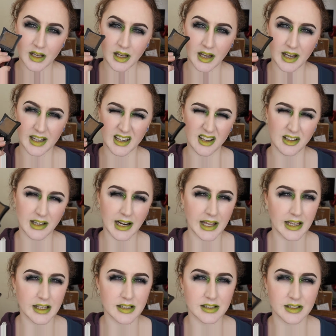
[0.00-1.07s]
and
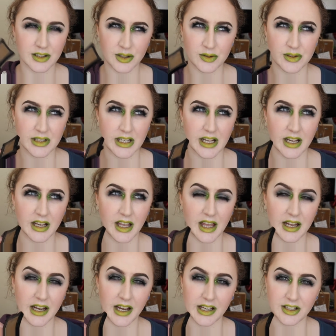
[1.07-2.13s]
unlike using
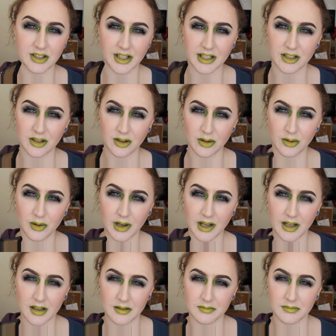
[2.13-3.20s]
an eyeshadow
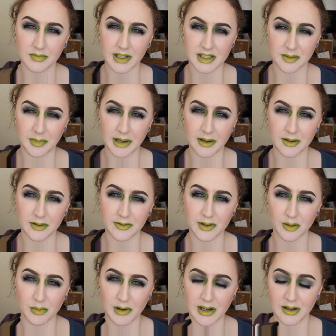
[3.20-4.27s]
as a powder for
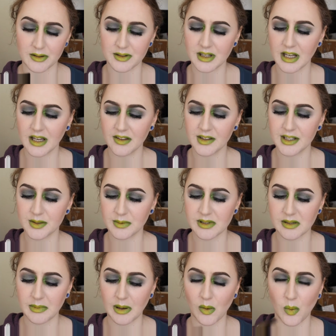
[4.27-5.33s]
your brows, this one's
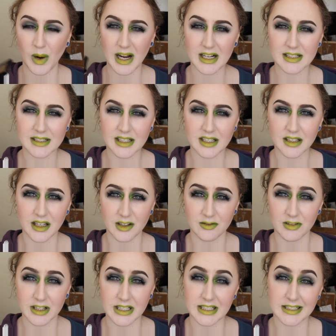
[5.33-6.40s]
a bit waxy and it
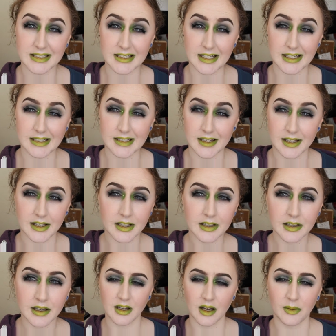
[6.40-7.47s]
really stays there,
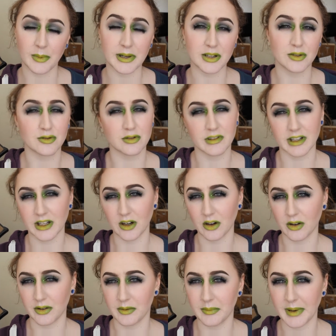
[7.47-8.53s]
and when you're drawing
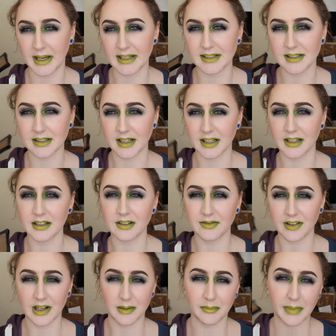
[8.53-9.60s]
on bare skin to
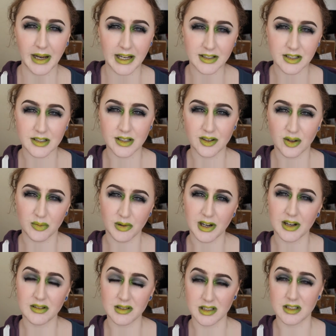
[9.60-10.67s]
fill in patches in your
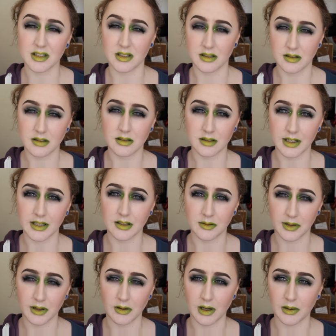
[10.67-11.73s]
brows it does stick to
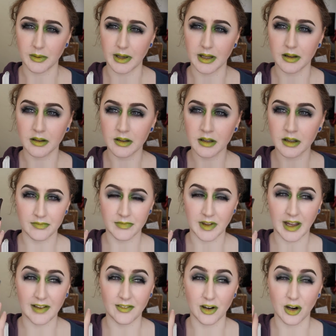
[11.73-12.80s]
it quite well. They
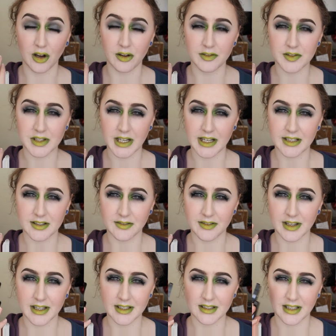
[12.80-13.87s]
have a lot of shades of
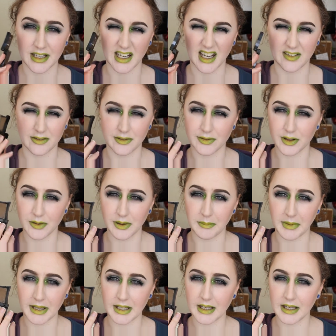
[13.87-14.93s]
this and I have a few in
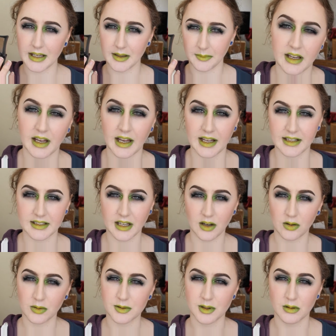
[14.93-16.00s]
my kit, and I
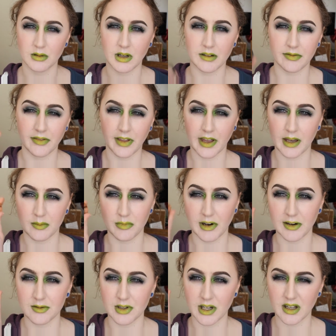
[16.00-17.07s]
also love their
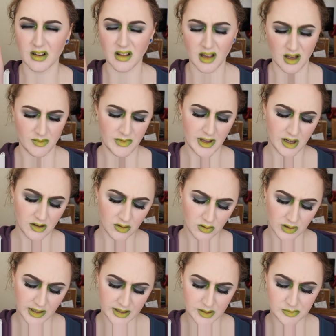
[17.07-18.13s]
brow gel. They call
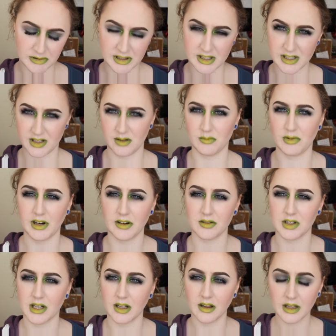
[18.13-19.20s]
it the Precision Brow
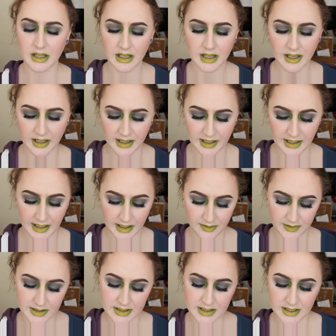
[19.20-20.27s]
Gel. I have
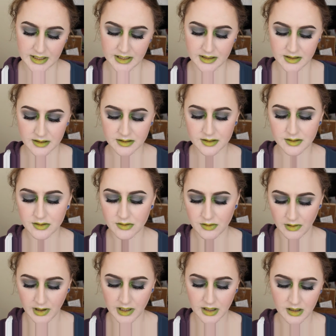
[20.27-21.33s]
it in
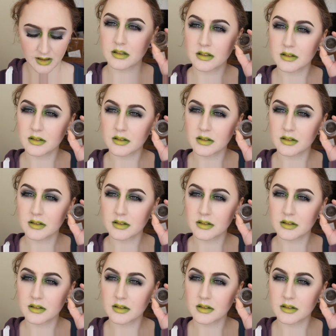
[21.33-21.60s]
Strike,